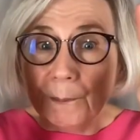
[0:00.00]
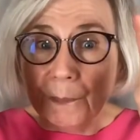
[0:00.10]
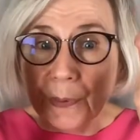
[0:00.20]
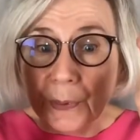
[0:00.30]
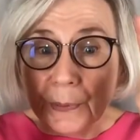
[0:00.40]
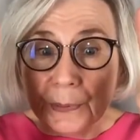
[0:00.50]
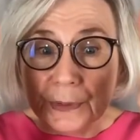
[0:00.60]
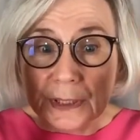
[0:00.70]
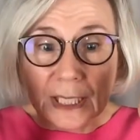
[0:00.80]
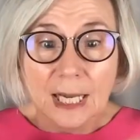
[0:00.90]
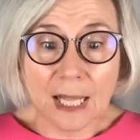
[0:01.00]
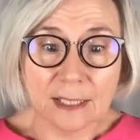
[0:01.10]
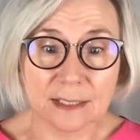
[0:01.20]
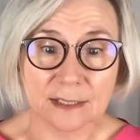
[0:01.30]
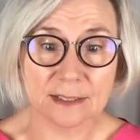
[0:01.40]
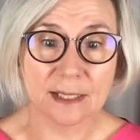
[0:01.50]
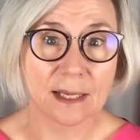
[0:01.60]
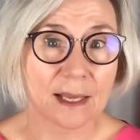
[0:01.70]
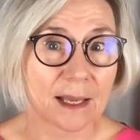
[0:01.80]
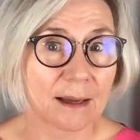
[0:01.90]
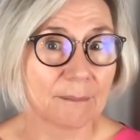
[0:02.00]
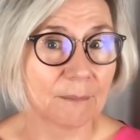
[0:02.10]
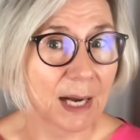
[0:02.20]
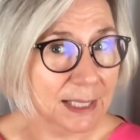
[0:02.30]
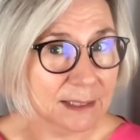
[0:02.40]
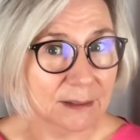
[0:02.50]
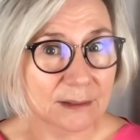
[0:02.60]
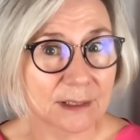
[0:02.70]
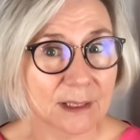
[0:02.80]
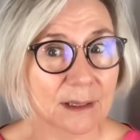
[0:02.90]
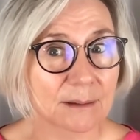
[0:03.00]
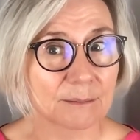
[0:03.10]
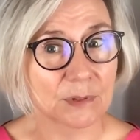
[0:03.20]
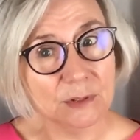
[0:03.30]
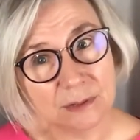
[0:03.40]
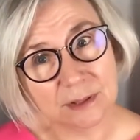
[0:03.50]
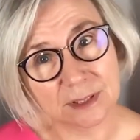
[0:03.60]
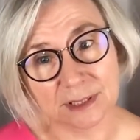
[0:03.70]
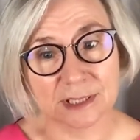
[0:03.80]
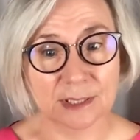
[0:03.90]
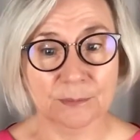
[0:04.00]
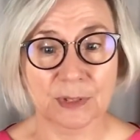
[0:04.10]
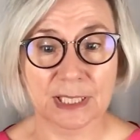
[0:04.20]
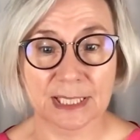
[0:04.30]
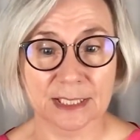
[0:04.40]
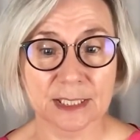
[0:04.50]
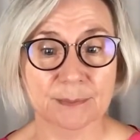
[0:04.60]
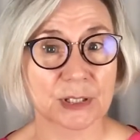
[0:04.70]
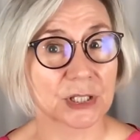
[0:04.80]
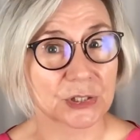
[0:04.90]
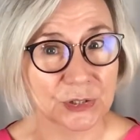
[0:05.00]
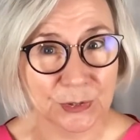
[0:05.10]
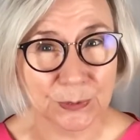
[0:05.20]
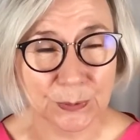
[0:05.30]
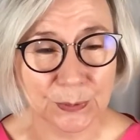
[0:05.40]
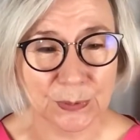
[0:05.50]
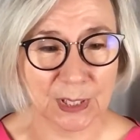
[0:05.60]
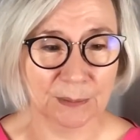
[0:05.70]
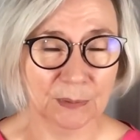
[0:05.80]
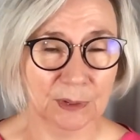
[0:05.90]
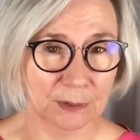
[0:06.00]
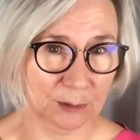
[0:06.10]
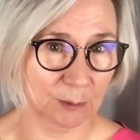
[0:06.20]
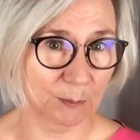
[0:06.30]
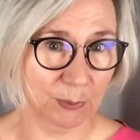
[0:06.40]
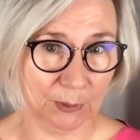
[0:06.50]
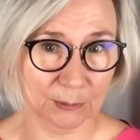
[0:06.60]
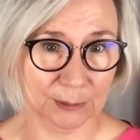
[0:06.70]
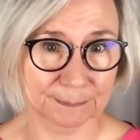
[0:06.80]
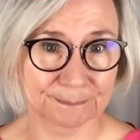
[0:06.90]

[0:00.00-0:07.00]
bold colors might look muted on somebody else, but on you, they will look bold.